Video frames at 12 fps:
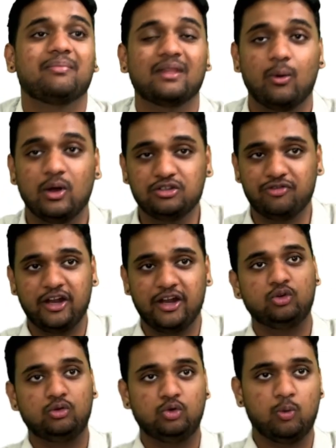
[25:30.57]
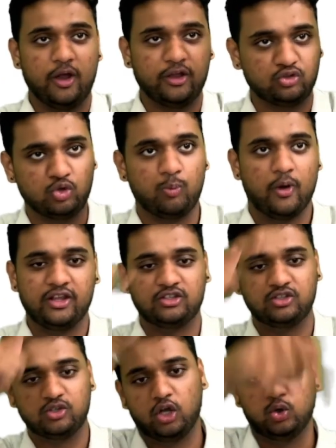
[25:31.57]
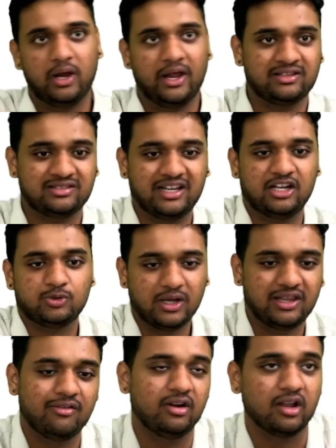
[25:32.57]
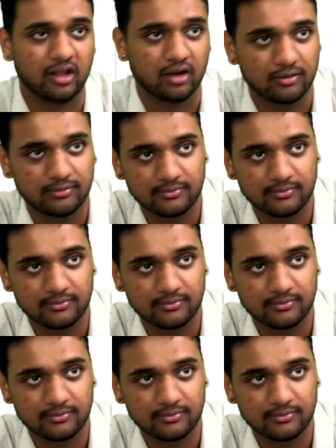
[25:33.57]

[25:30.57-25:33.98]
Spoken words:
Once you find 2 points, you got 2 lines. That is what they have written here.